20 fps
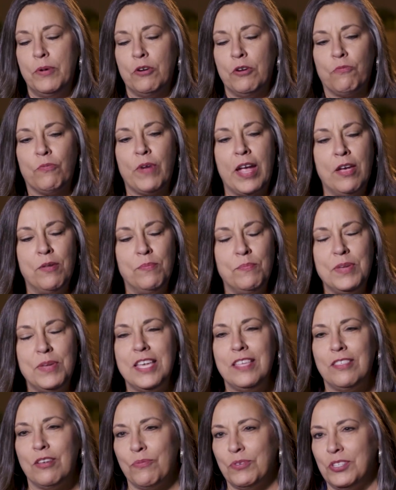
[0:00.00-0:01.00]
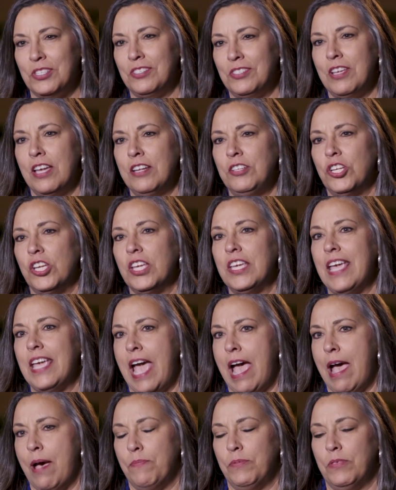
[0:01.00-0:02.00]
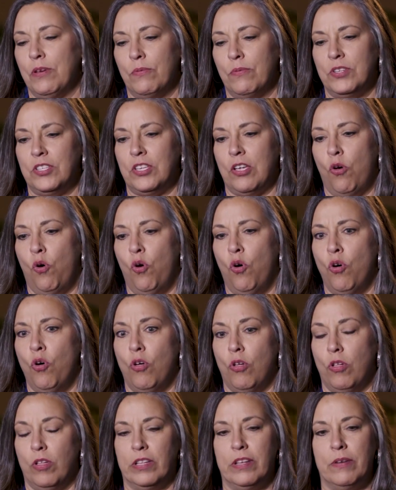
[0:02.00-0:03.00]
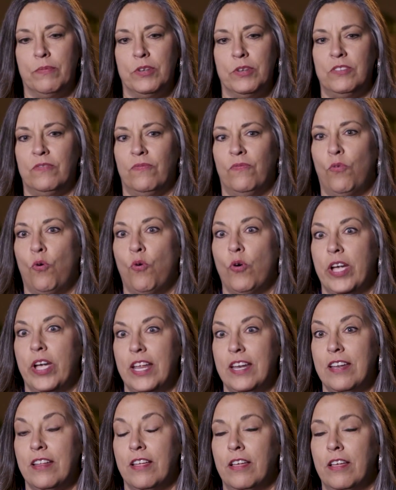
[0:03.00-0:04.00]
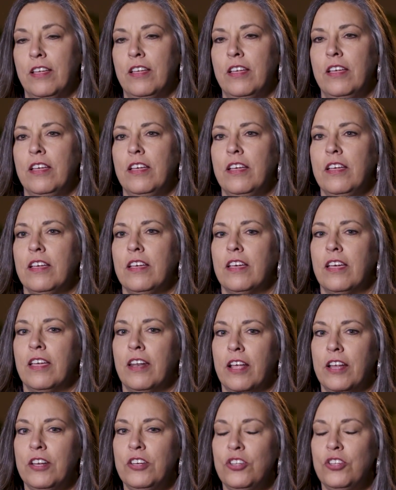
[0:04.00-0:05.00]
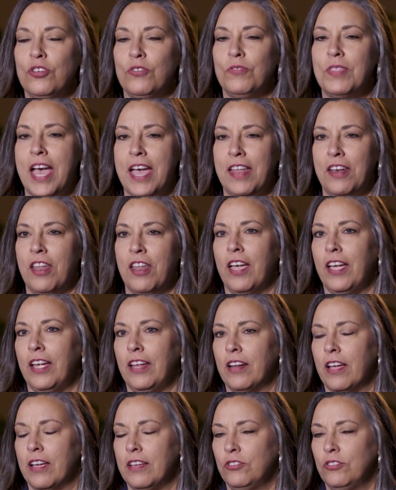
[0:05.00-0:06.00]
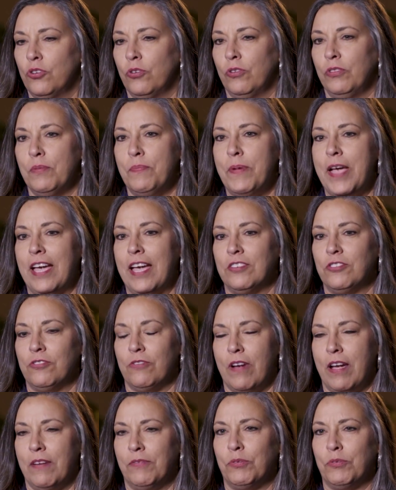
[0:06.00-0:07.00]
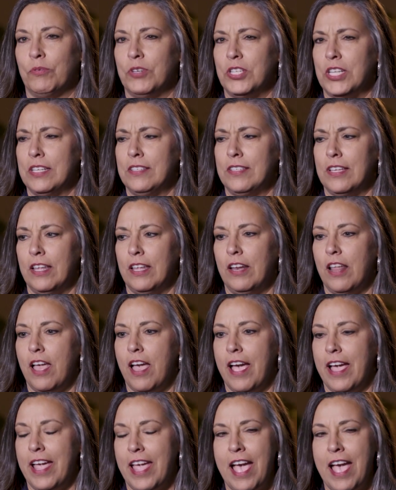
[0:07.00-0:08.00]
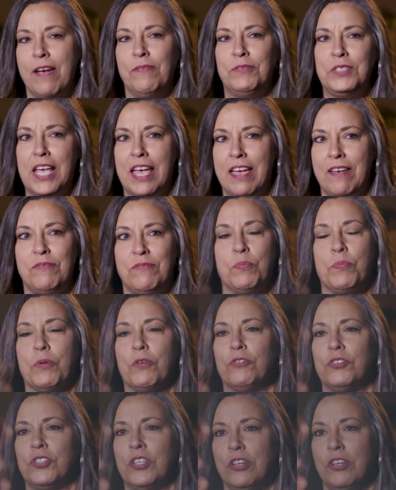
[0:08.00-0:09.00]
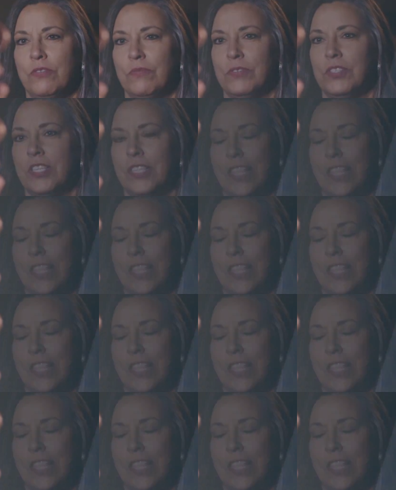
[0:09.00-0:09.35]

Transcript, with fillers: But around me, there was such a gap. There was a hole. It was void. And I knew that night, I told the pastor afterwards, I said, I have to have the person who was